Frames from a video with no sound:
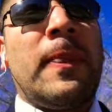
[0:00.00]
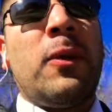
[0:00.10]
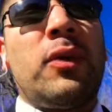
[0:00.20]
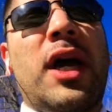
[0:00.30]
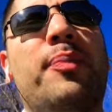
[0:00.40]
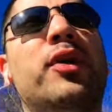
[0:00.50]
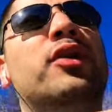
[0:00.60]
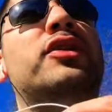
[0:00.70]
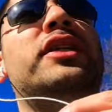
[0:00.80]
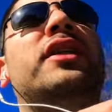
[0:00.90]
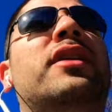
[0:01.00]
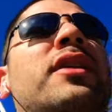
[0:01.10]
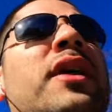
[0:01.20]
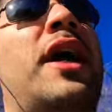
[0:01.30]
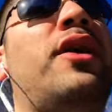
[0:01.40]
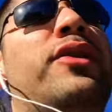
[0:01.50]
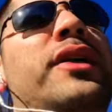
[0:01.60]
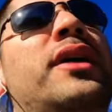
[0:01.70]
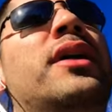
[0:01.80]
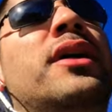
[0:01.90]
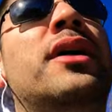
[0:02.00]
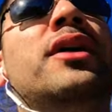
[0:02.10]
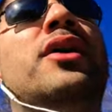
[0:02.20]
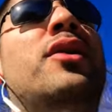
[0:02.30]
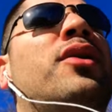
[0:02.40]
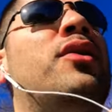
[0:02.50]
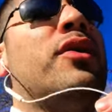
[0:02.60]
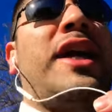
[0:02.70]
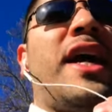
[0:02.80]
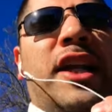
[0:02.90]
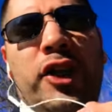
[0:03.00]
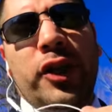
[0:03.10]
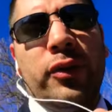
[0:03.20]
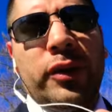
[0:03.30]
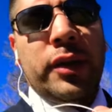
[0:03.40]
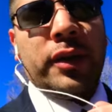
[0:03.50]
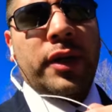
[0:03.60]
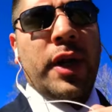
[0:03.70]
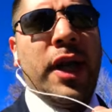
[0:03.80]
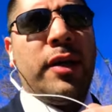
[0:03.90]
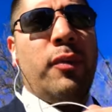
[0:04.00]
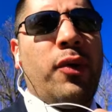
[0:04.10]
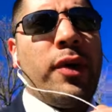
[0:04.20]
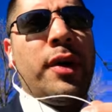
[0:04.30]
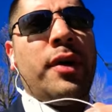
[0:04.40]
We're not producing healthy, organic children anymore.